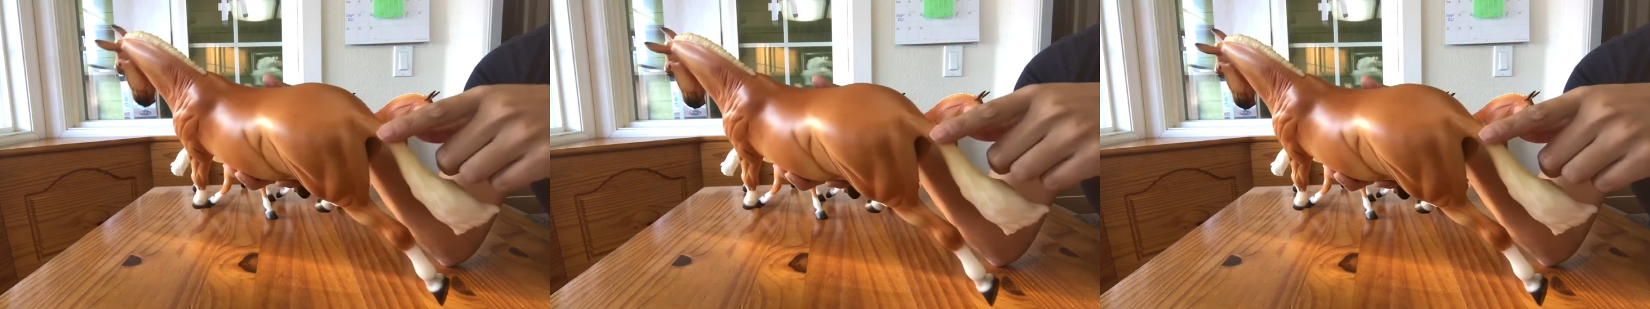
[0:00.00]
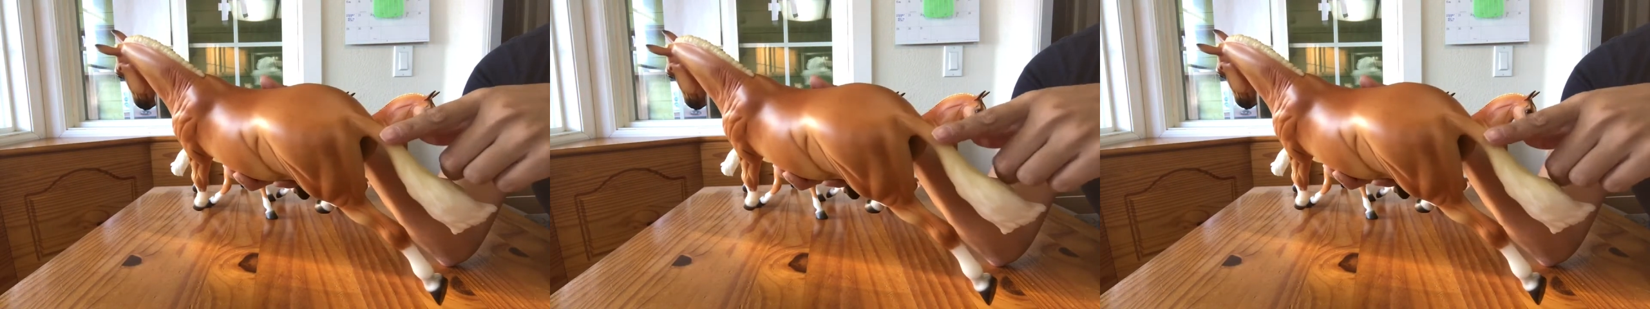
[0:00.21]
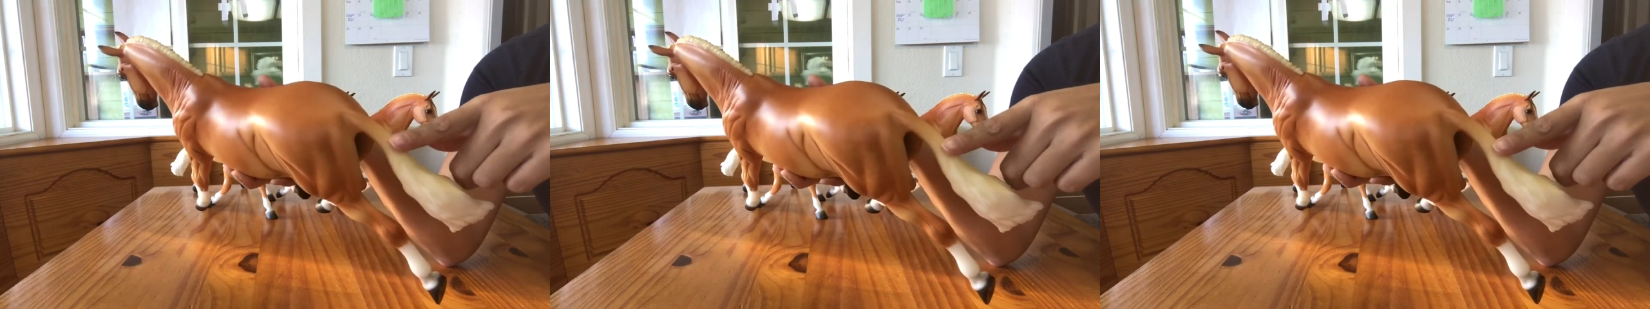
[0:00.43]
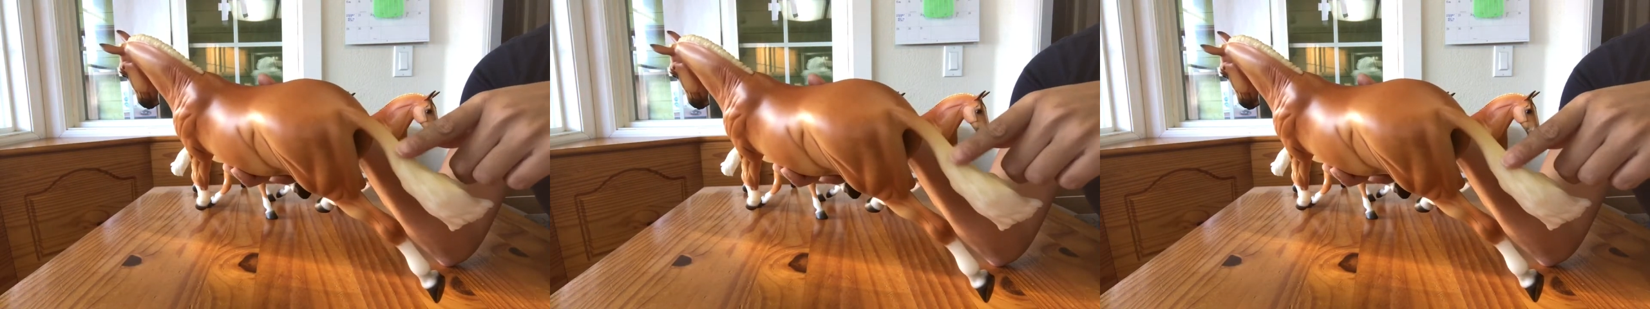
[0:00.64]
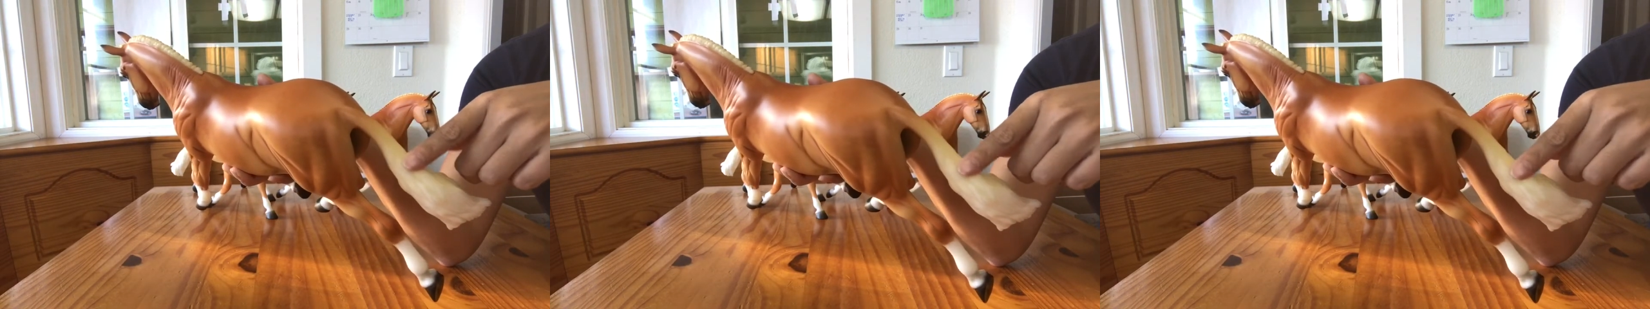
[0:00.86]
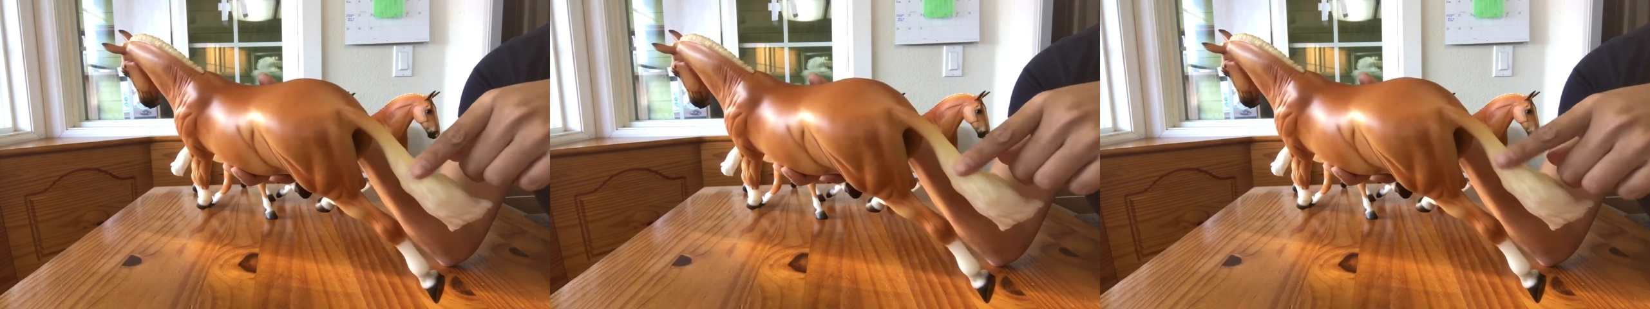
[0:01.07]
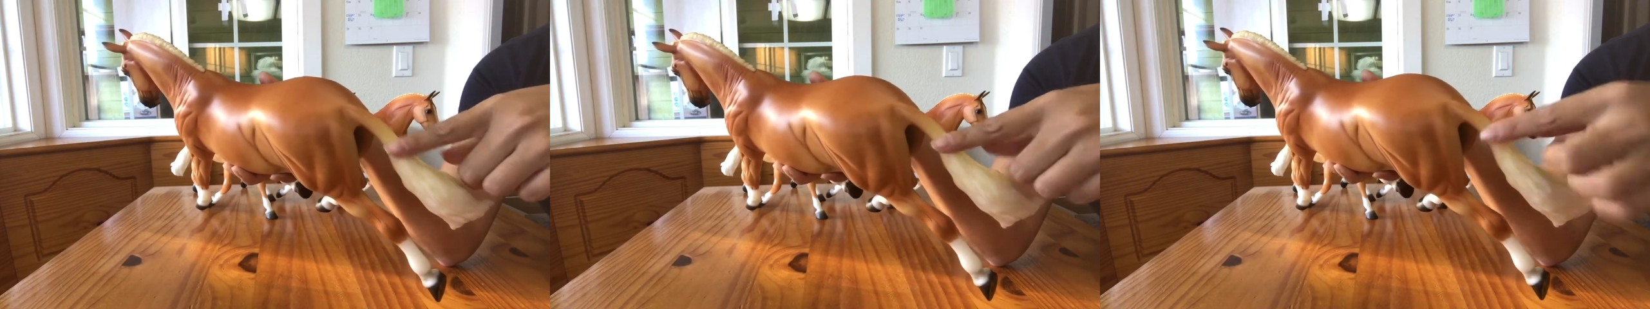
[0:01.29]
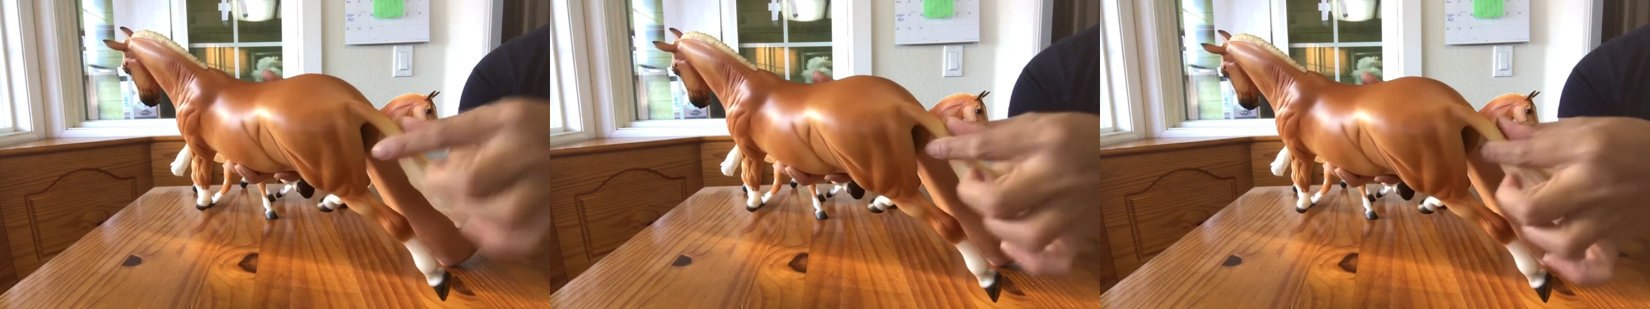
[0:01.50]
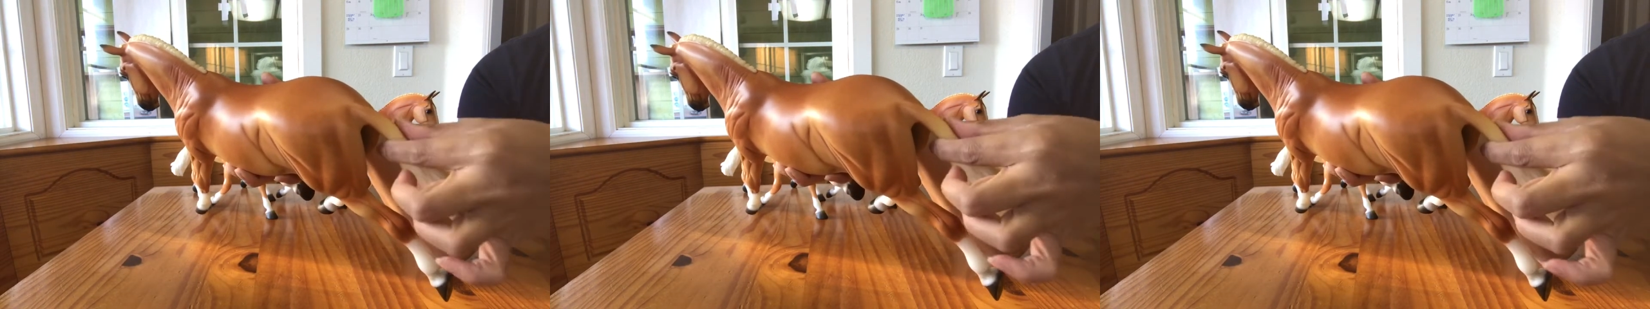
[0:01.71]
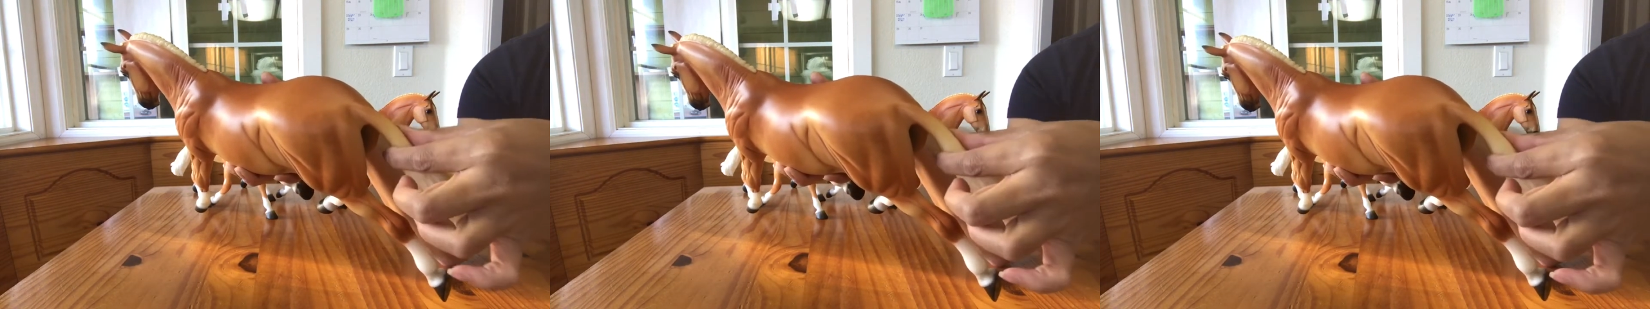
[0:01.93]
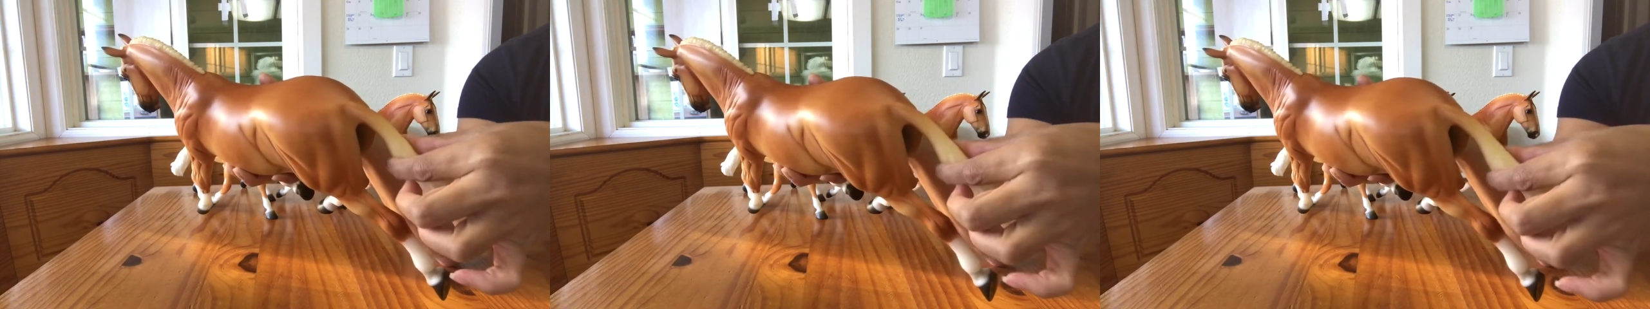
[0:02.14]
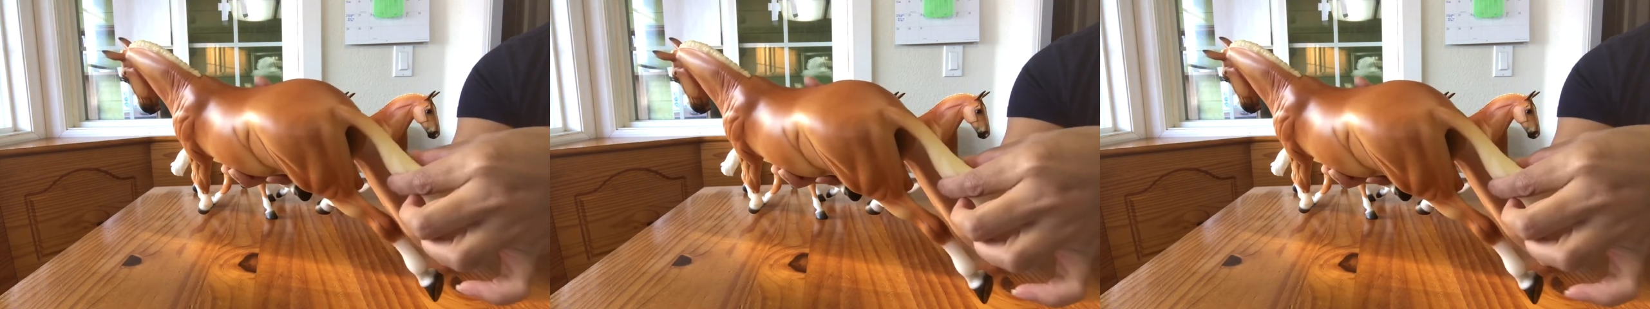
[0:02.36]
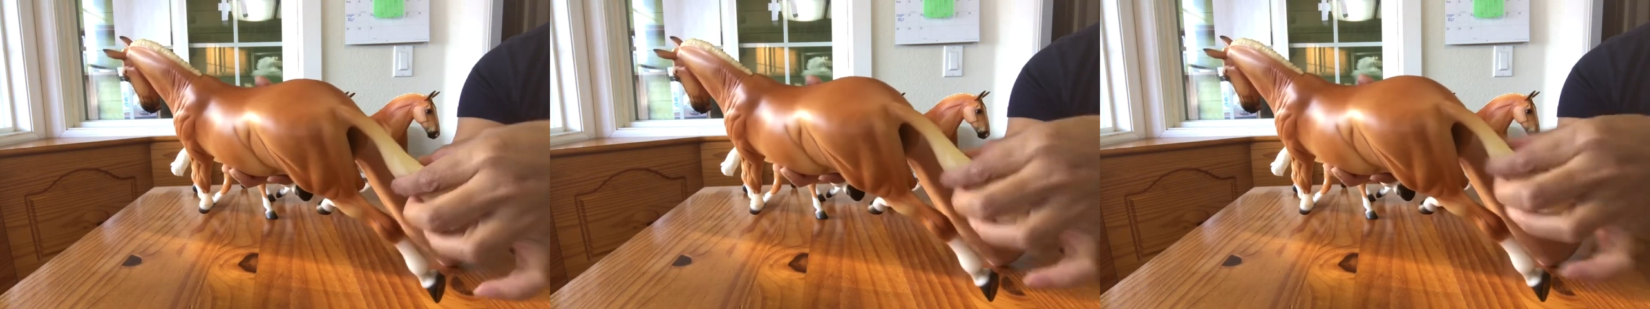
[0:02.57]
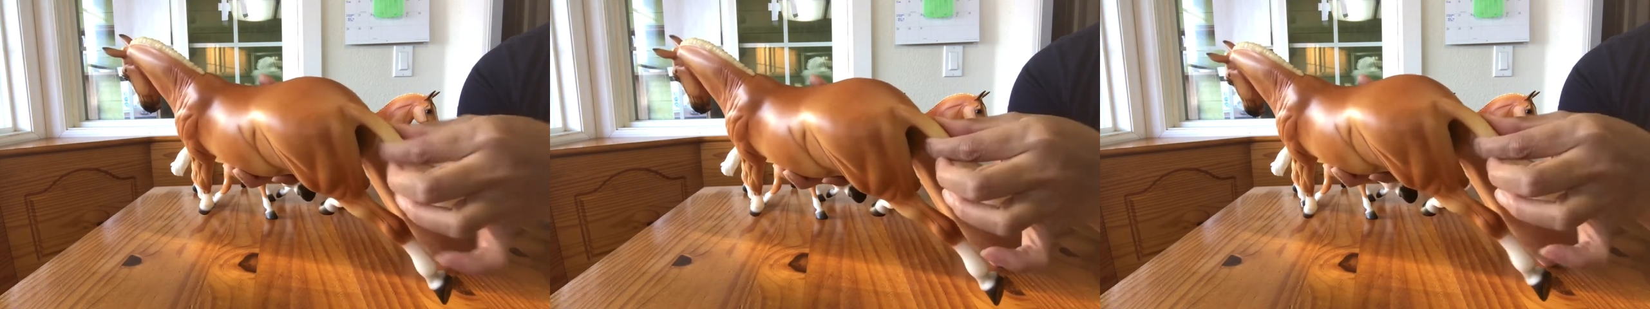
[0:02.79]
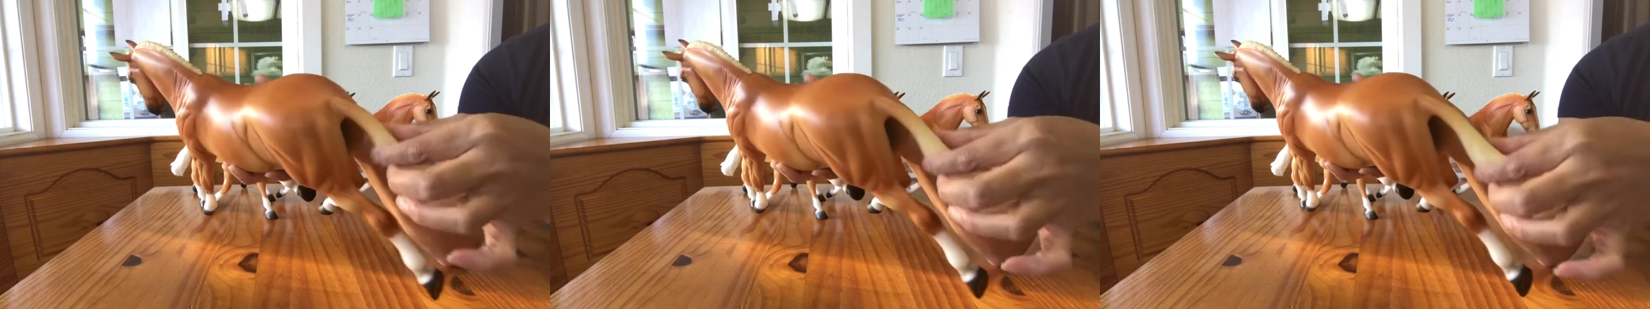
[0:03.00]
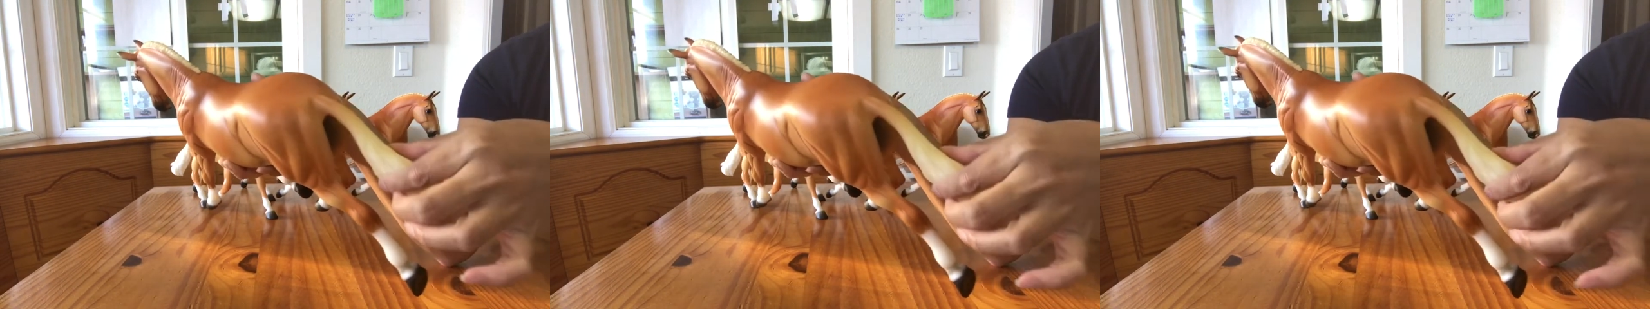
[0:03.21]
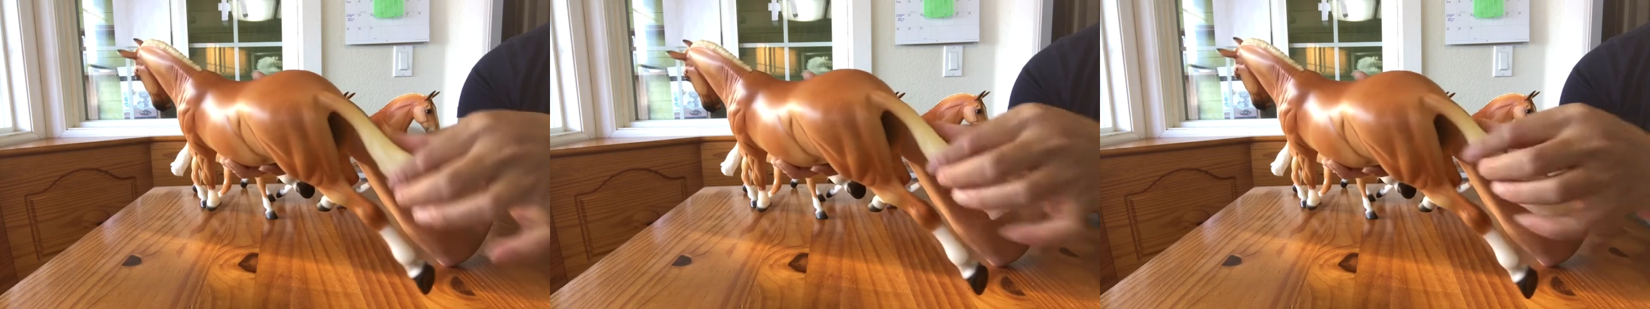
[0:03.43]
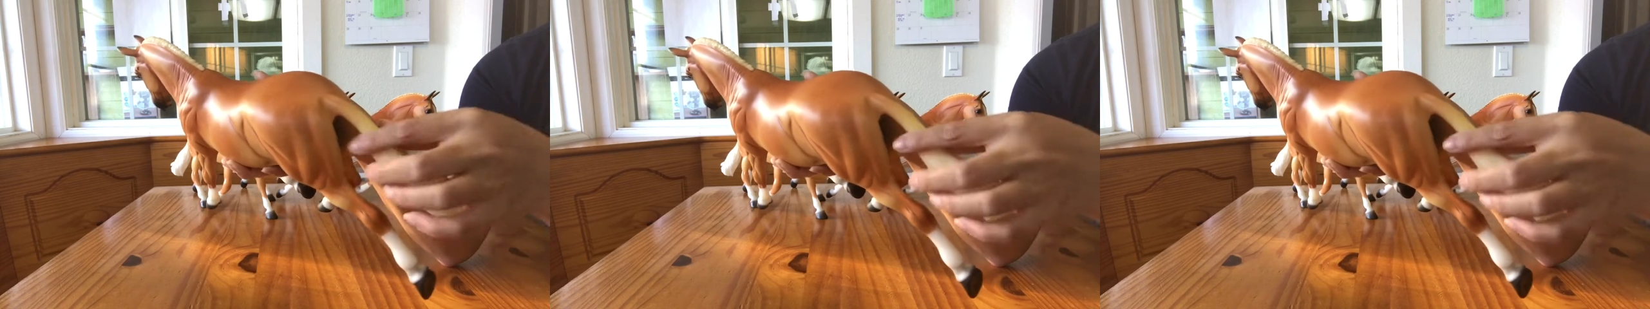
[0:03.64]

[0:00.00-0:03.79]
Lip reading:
No face is visible, so there are no lips to read.